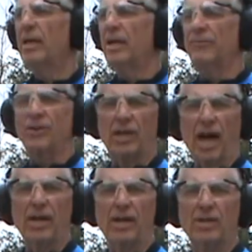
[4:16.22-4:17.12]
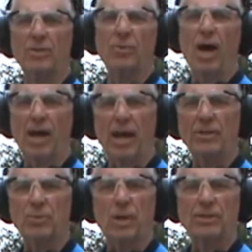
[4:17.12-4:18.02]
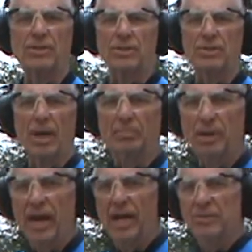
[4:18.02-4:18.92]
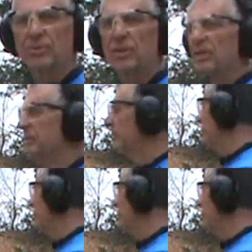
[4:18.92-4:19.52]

if the gun doesn't run, I'll switch it to something else.